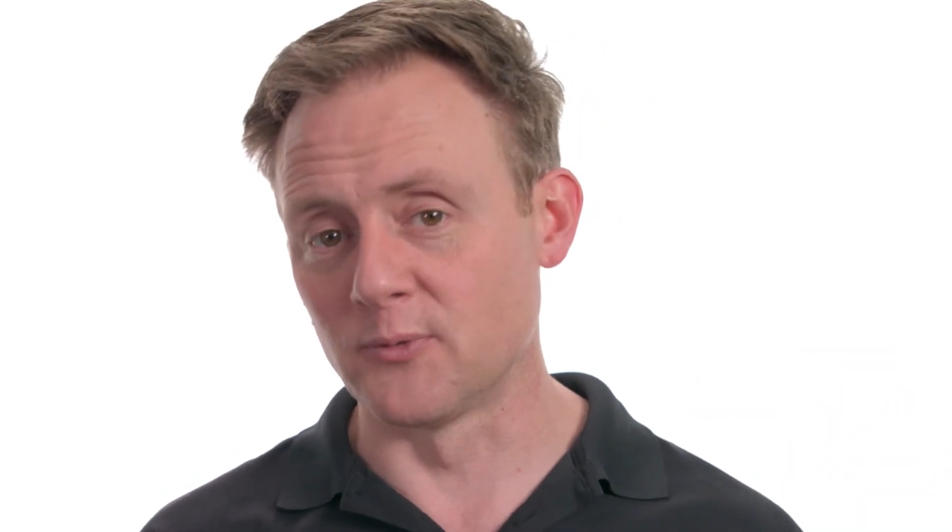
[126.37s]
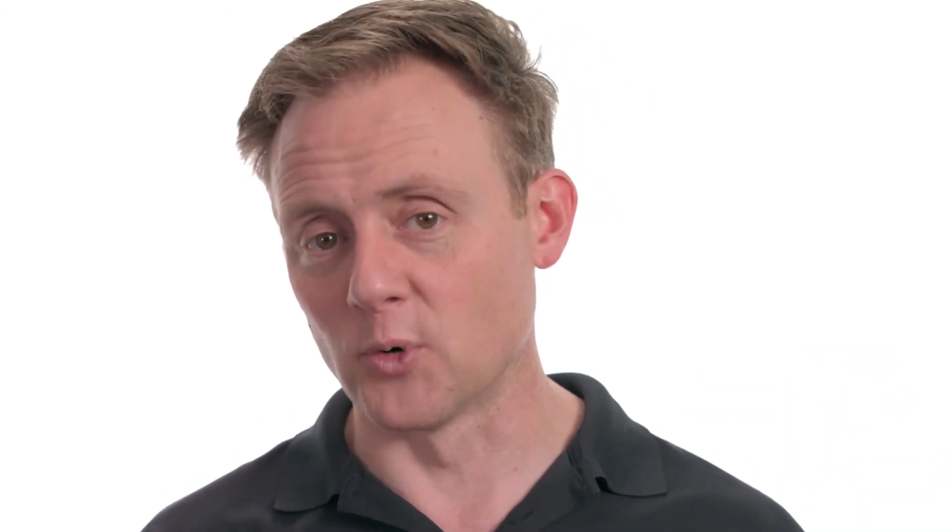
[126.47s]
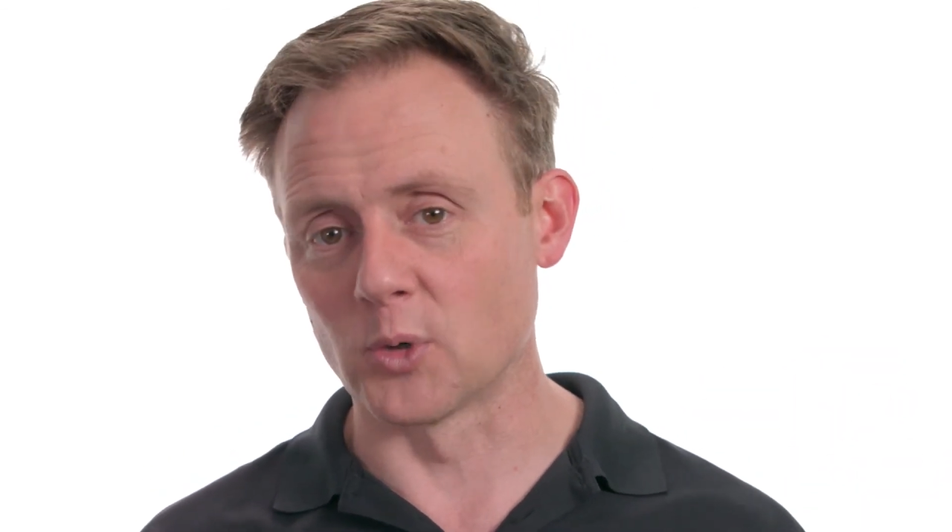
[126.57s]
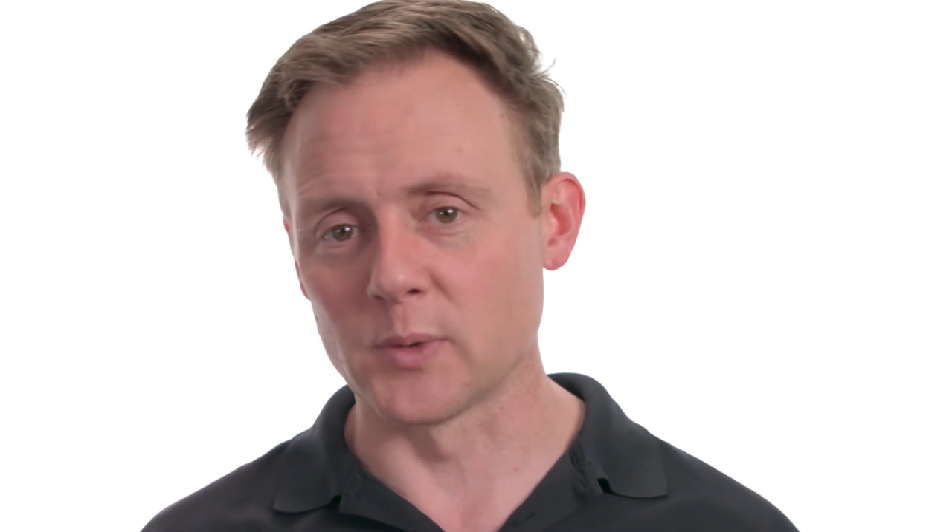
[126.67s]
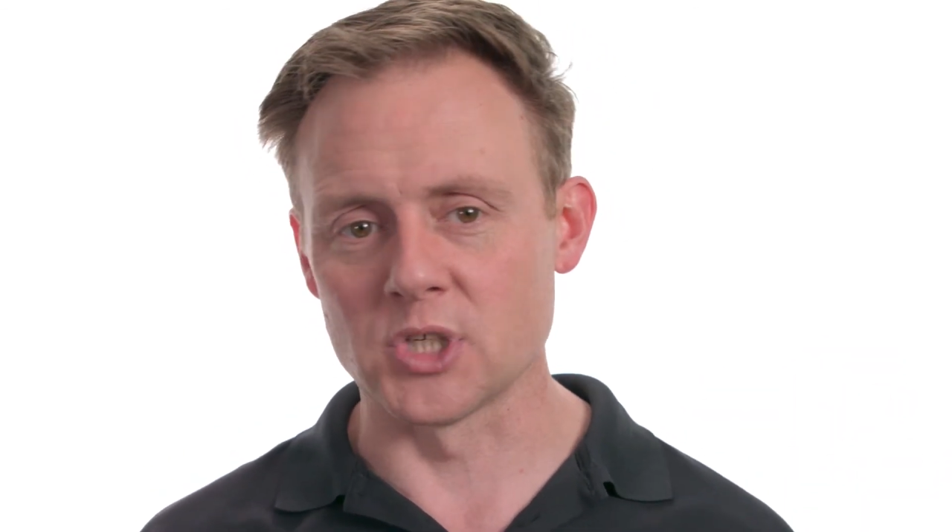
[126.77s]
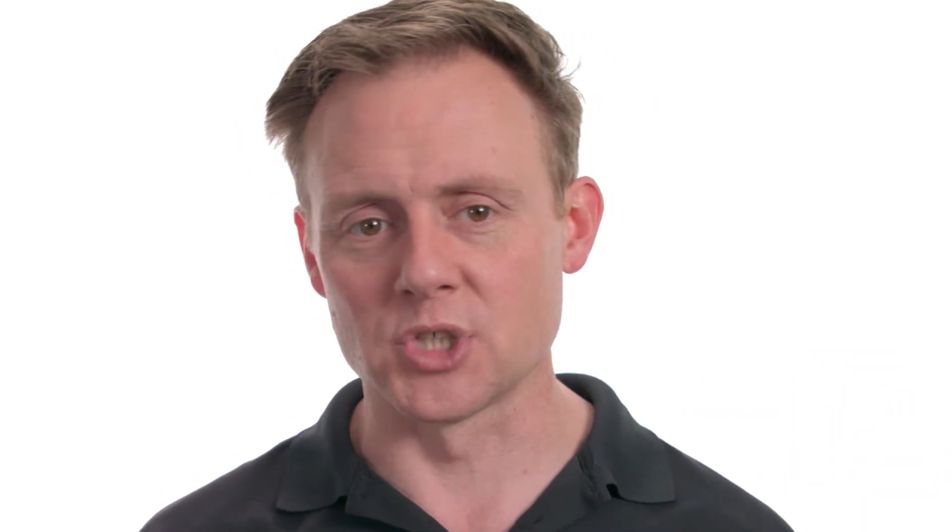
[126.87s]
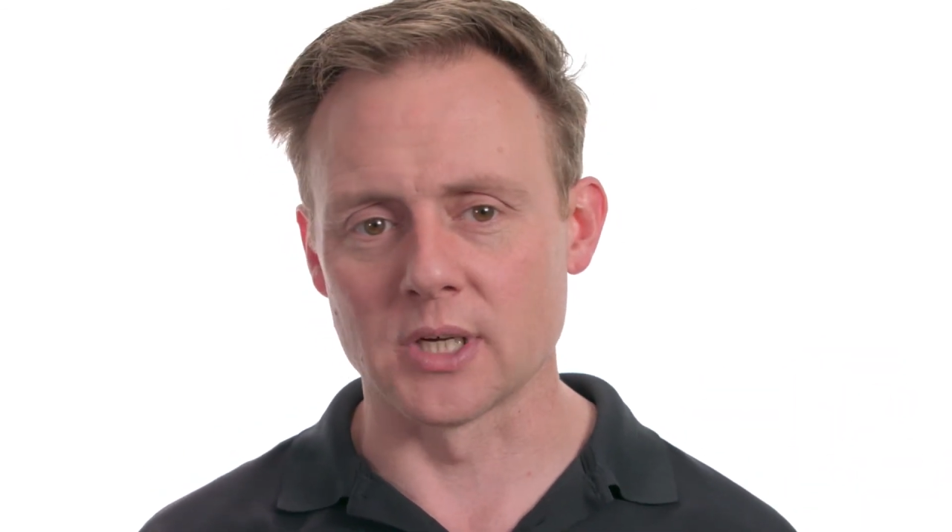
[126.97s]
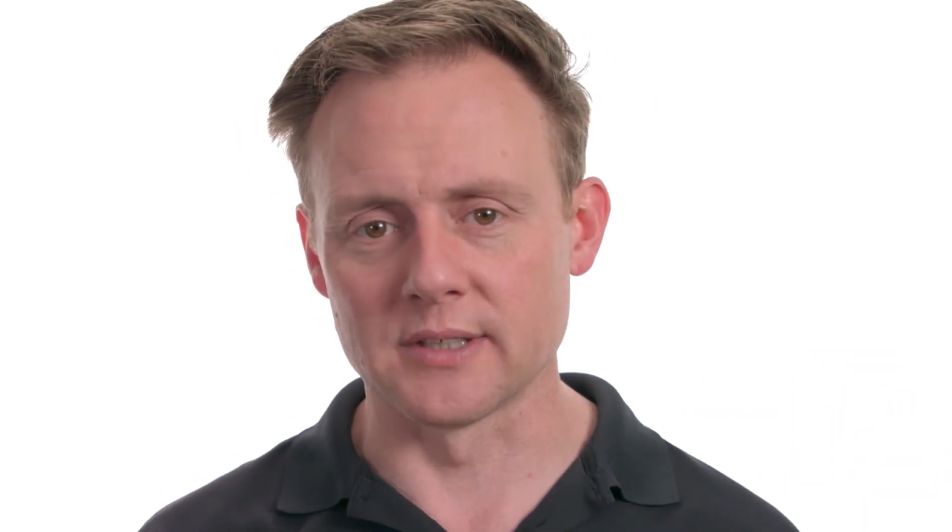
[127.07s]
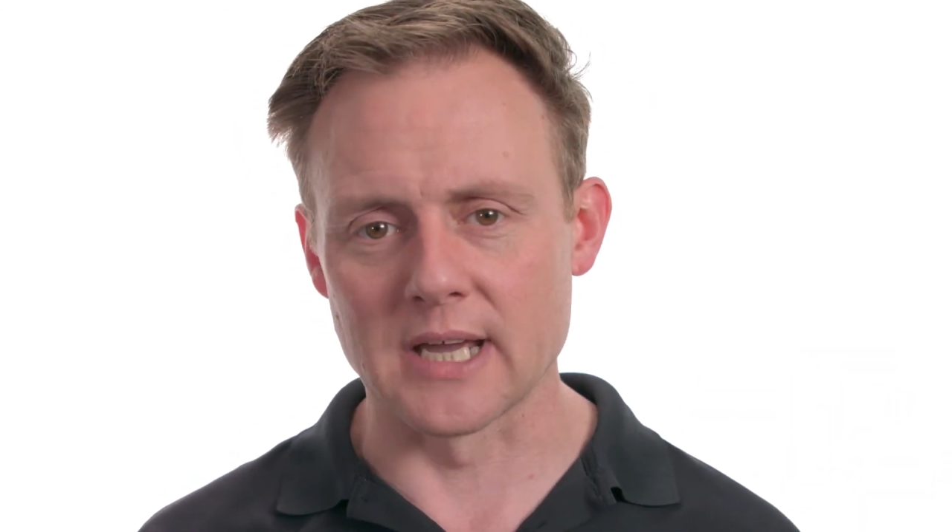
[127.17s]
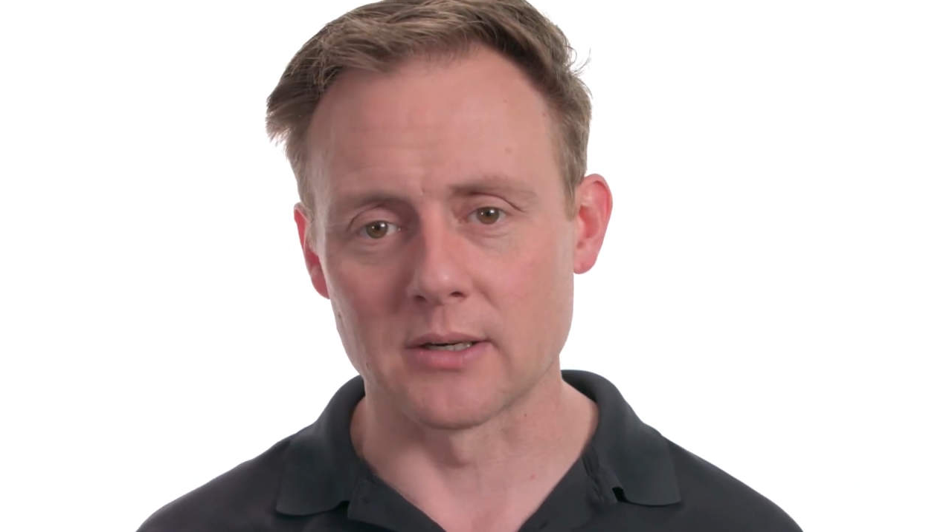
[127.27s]
before we
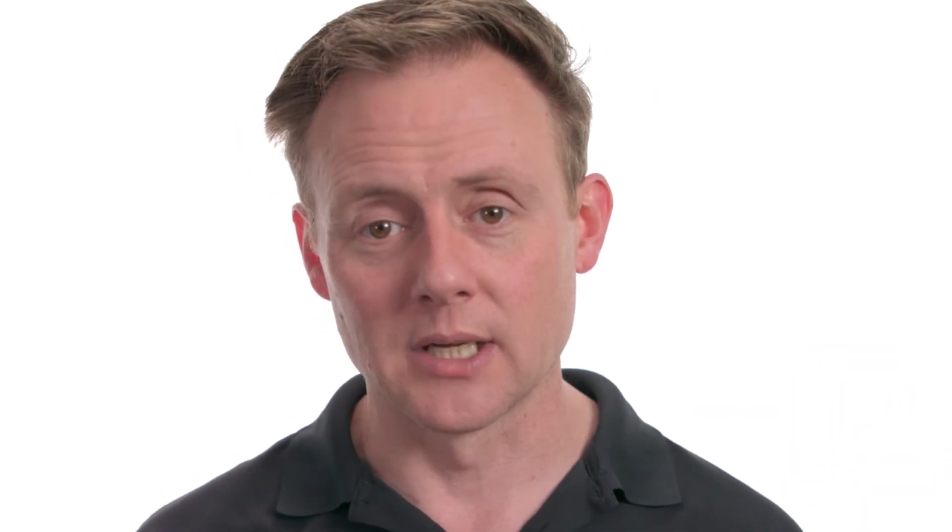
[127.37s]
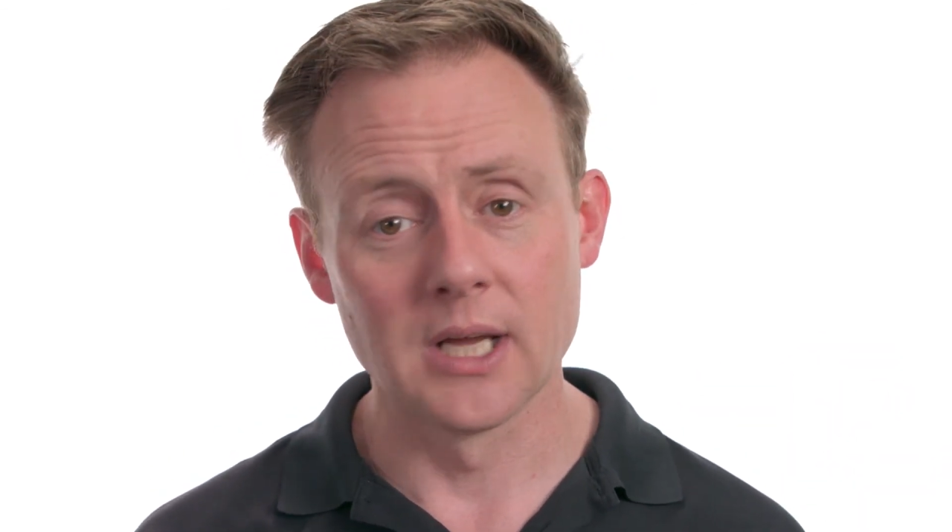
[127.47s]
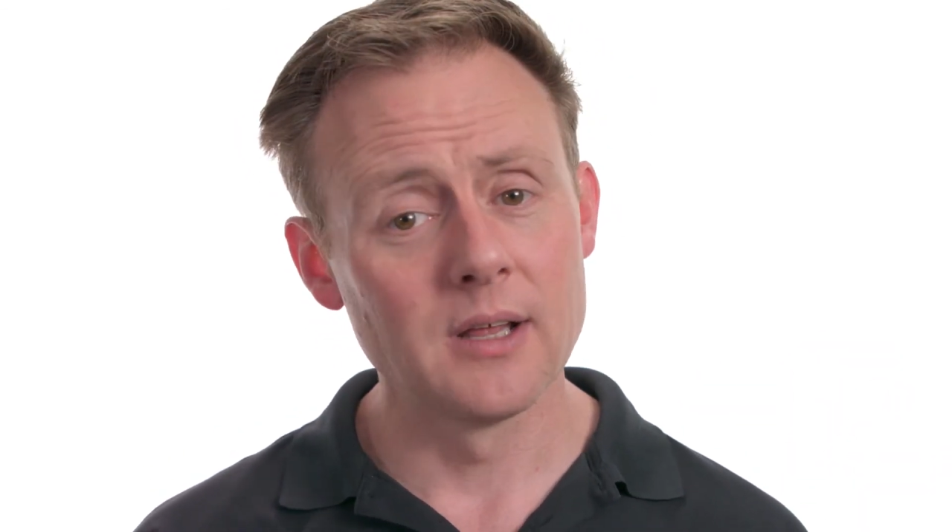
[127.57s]
shut down.